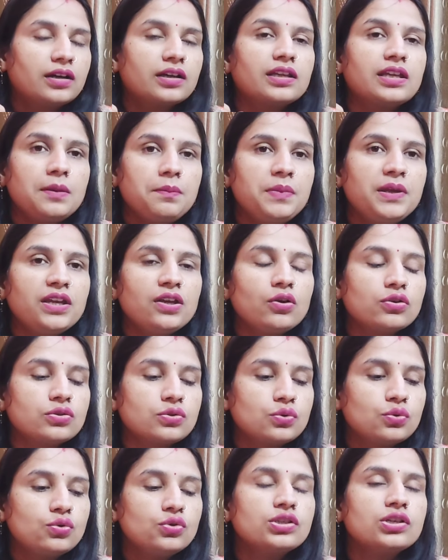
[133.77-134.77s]
keeping your
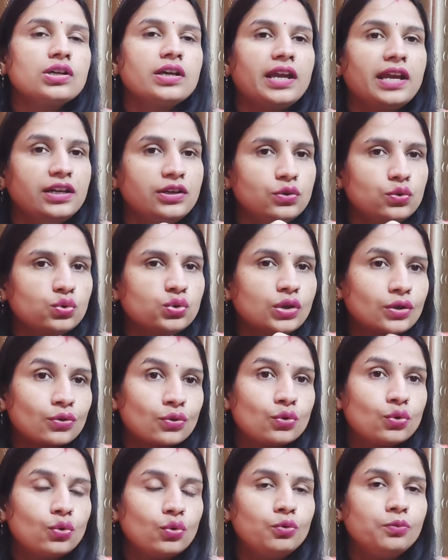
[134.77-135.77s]
shoes into the
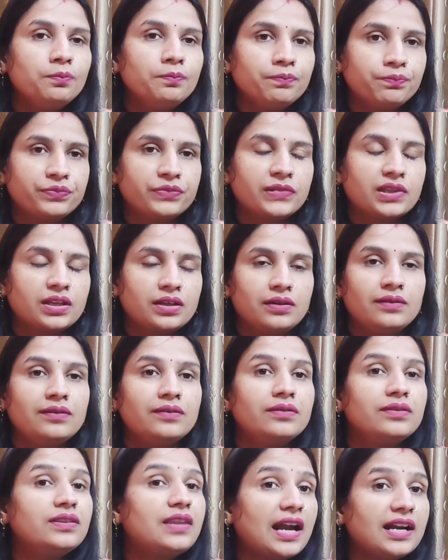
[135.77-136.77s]
room,
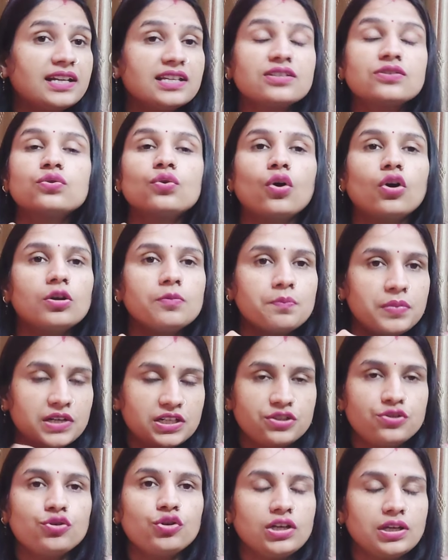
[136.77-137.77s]
that is not
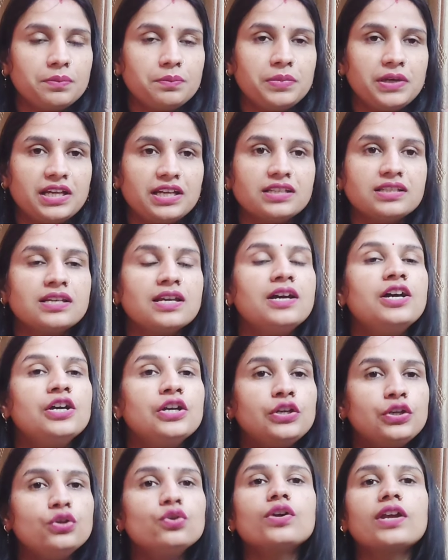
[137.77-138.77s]
particular place,
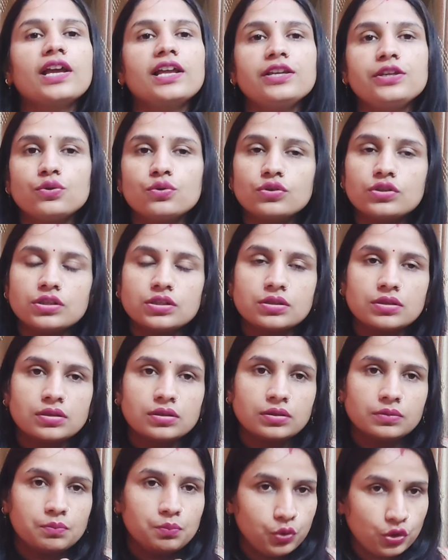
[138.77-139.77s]
you can use
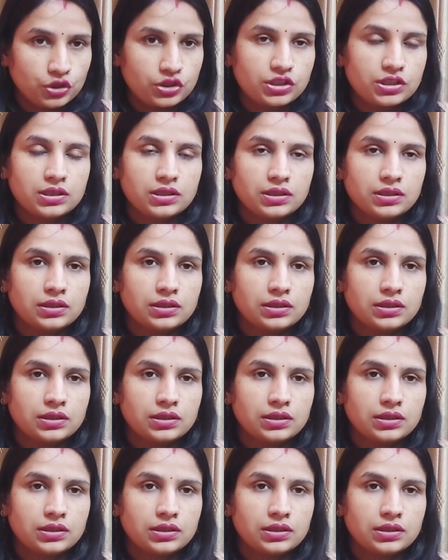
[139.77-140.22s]
put.